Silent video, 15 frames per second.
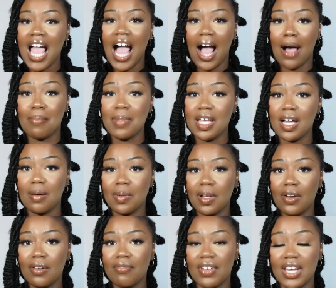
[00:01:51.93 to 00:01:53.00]
I'll be
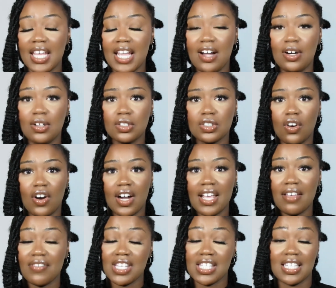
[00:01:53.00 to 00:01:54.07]
uploading videos or
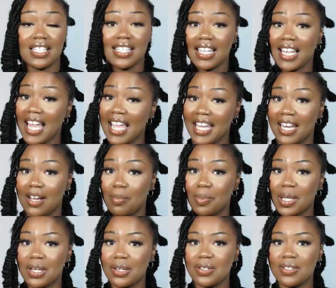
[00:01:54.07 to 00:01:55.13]
if it's a delay in
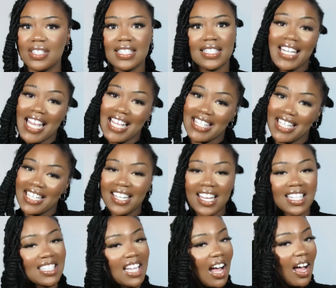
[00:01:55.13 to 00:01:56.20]
uploads. That's it.
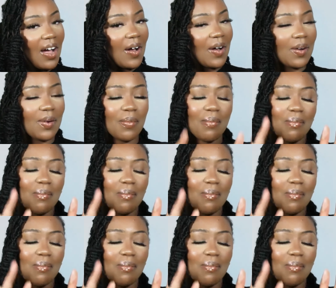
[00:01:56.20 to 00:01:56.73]
That's all.